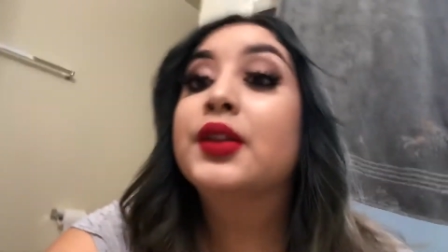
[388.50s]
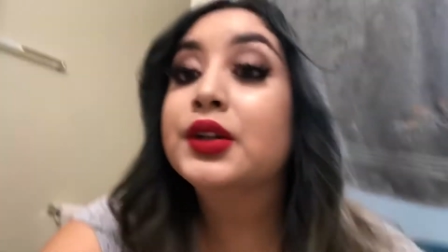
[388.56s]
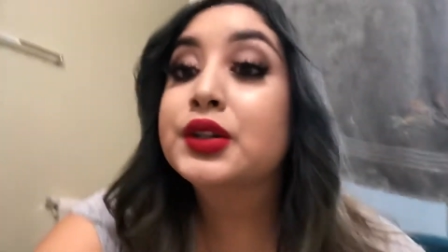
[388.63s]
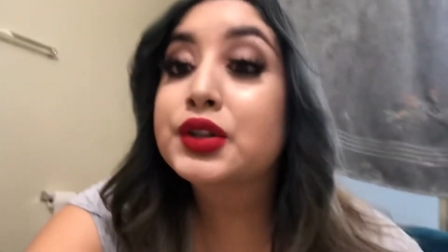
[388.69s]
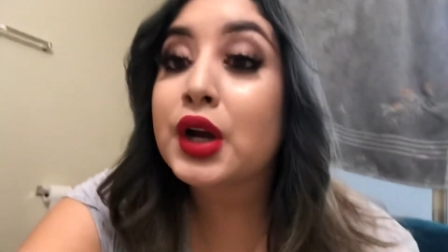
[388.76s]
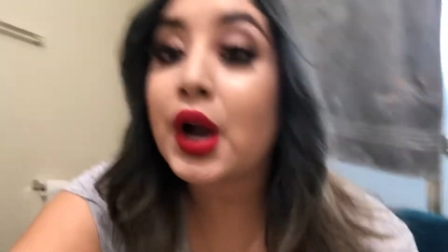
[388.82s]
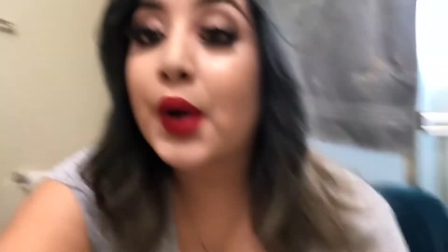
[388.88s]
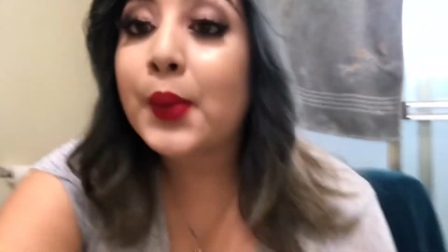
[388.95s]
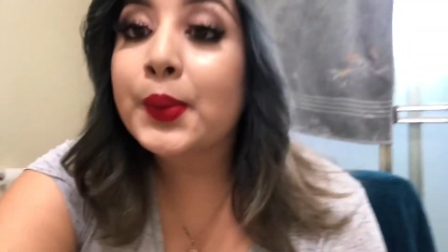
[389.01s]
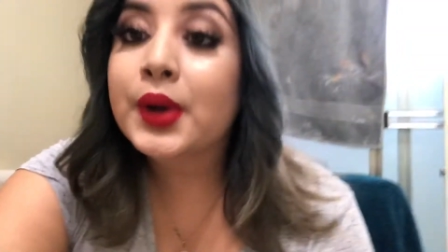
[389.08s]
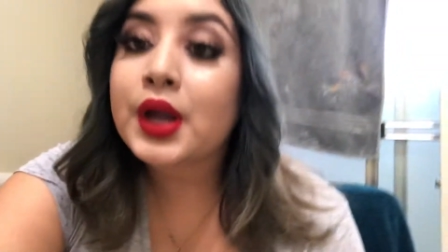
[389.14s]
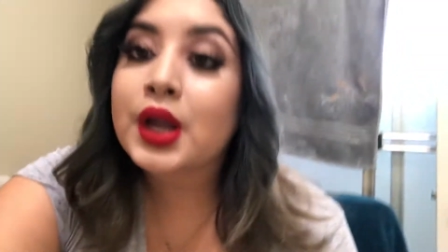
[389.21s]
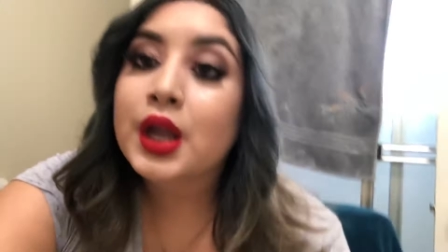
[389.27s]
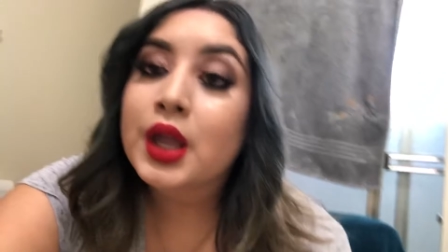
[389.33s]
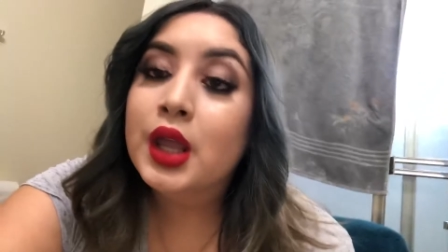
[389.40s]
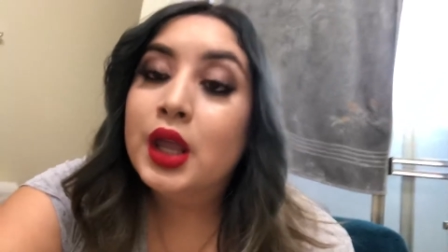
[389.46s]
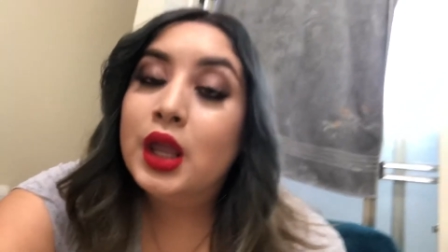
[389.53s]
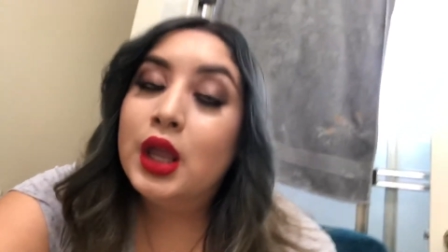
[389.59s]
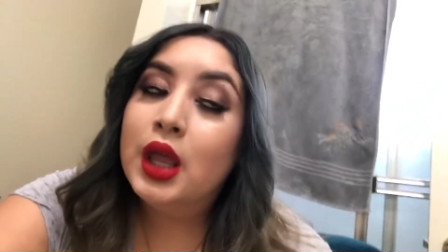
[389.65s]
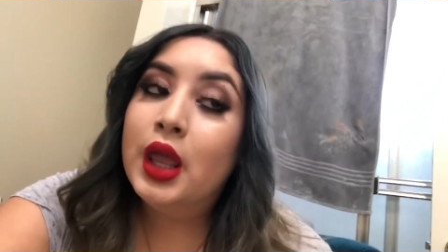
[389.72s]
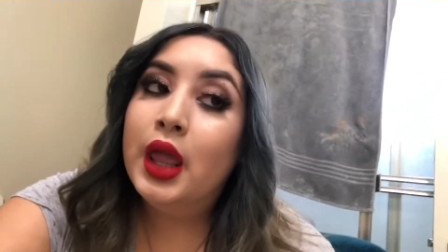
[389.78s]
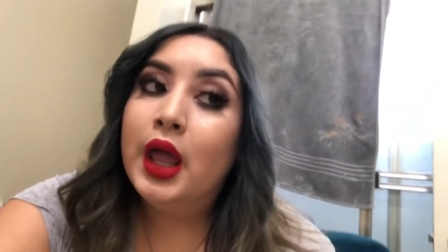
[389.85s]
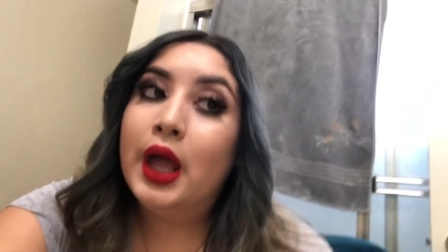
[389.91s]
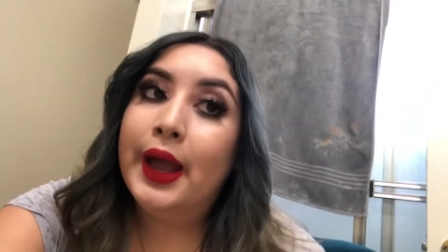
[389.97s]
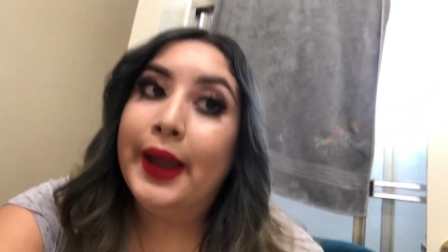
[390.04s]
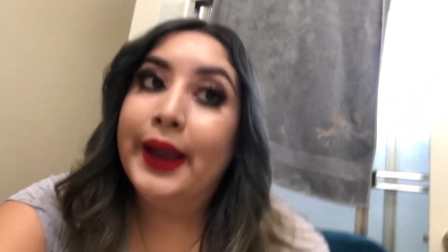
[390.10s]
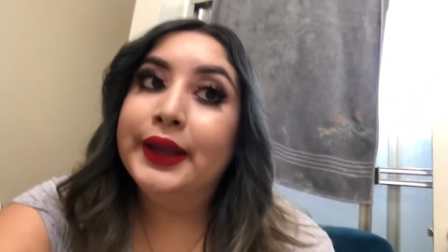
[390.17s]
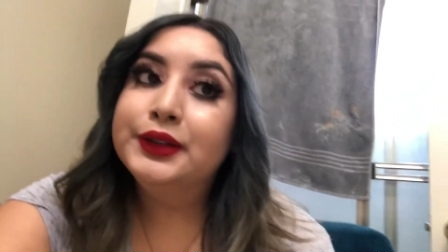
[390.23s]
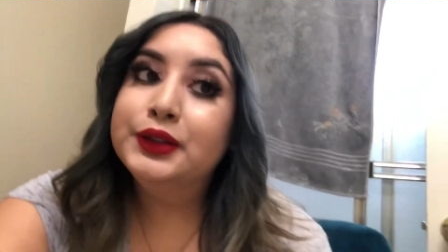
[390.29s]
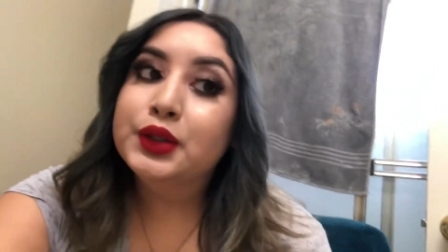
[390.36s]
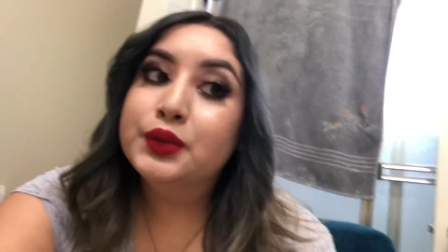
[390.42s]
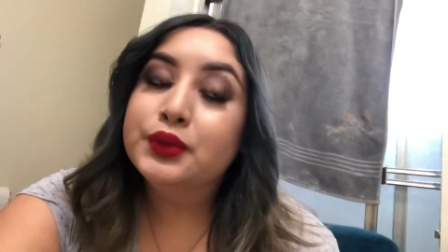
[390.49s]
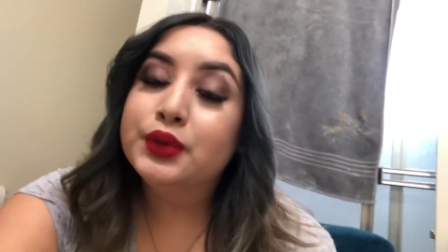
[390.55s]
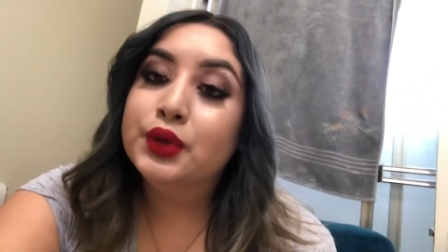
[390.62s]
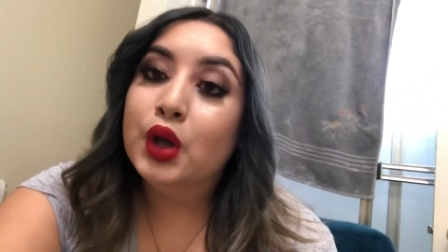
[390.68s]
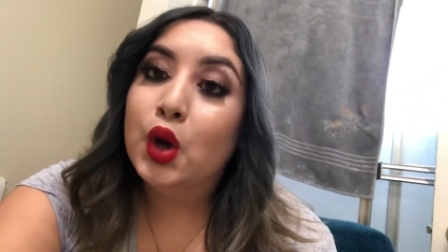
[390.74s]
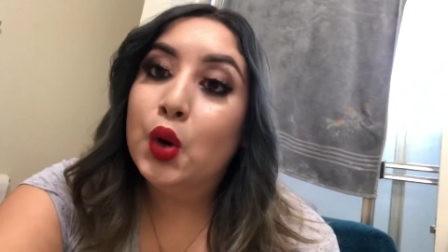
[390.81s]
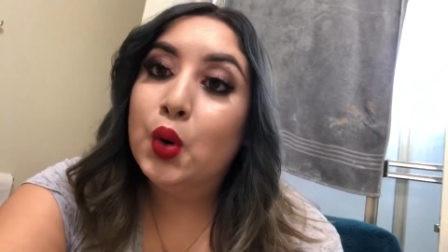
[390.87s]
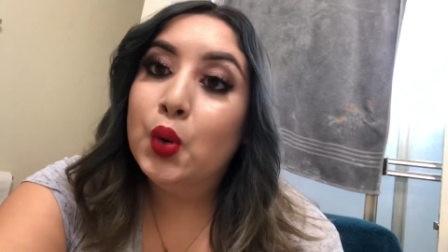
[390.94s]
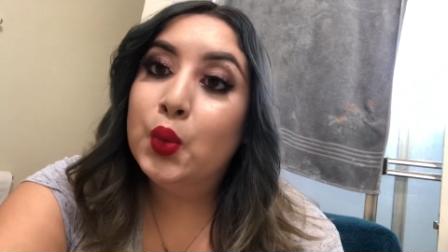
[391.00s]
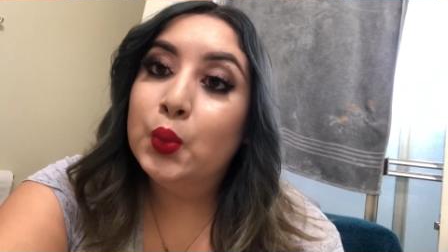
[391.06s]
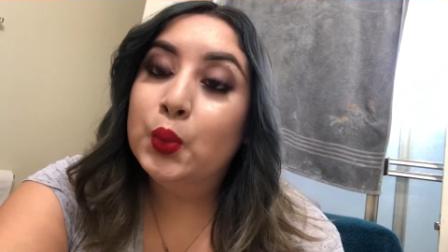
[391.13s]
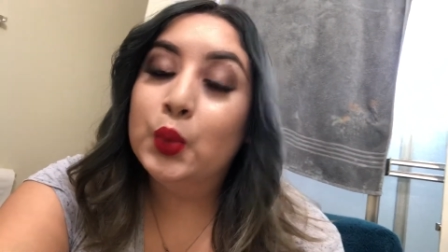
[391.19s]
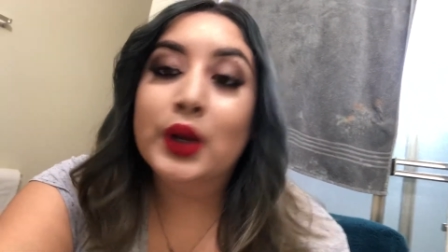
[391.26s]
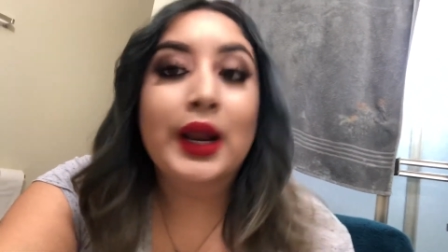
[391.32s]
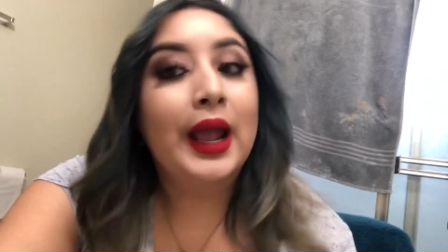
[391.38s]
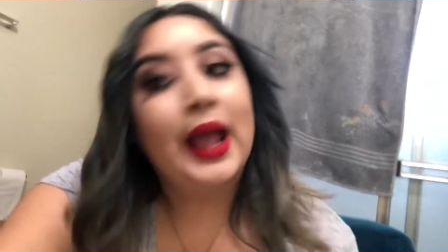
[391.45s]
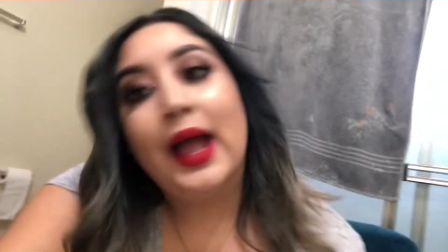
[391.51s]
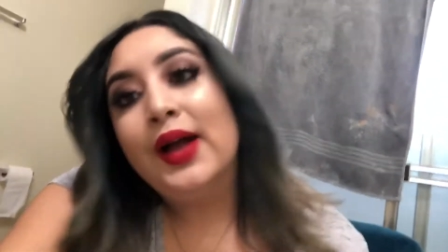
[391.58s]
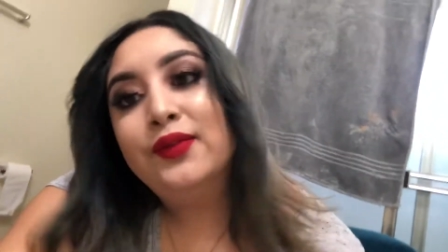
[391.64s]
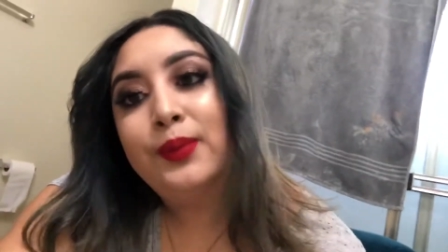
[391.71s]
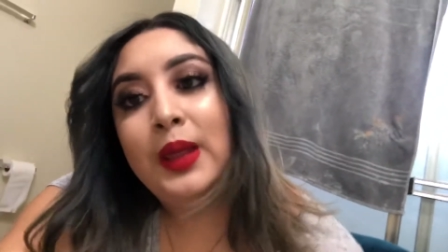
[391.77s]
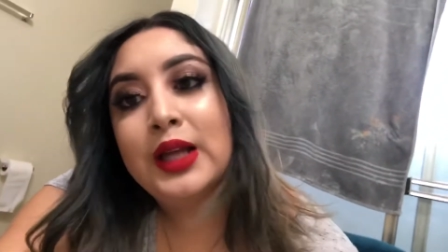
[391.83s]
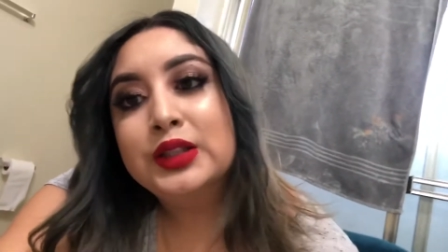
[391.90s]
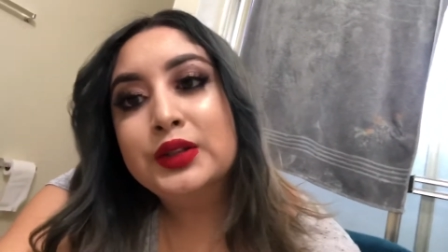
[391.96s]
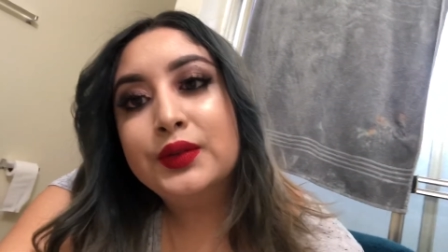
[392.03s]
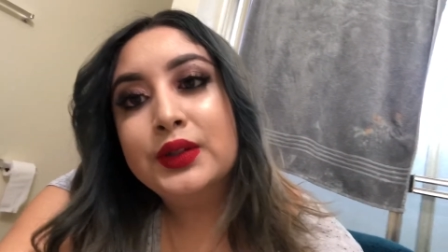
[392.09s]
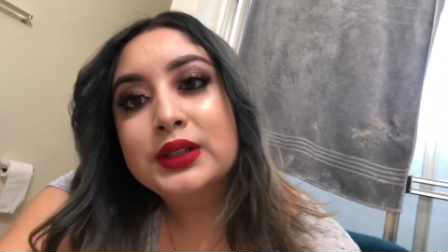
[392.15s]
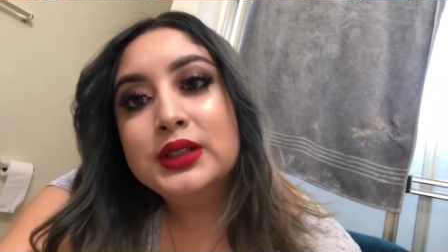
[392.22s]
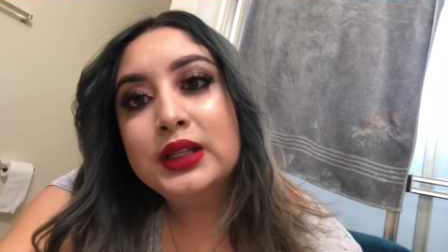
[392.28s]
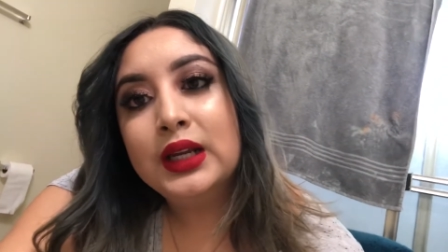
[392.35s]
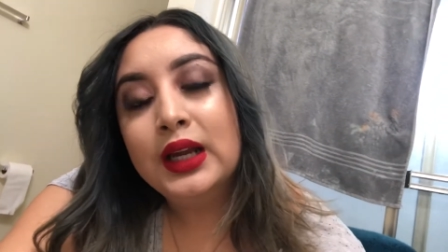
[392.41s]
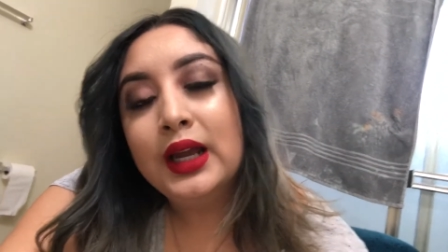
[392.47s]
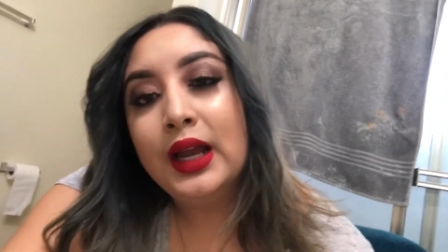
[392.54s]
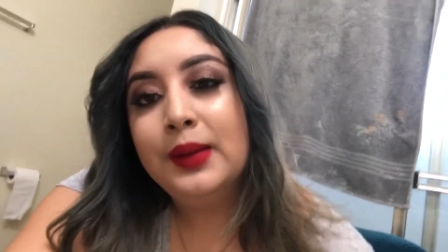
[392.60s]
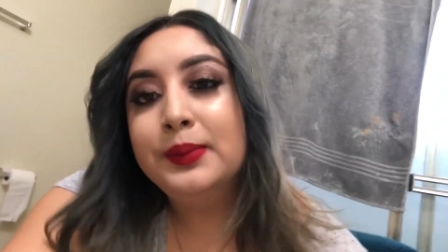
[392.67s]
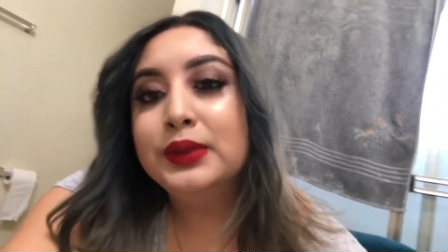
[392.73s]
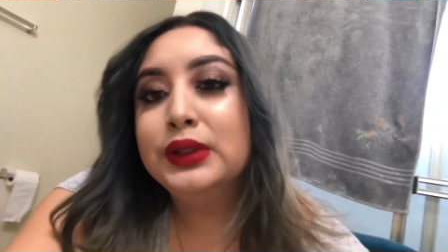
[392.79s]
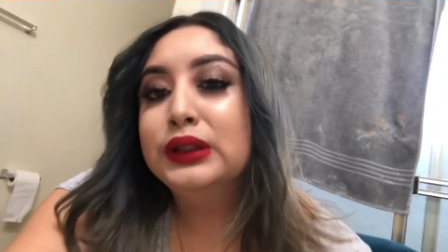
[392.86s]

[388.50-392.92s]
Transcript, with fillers: other job. I don't know what I have plans for today. I'm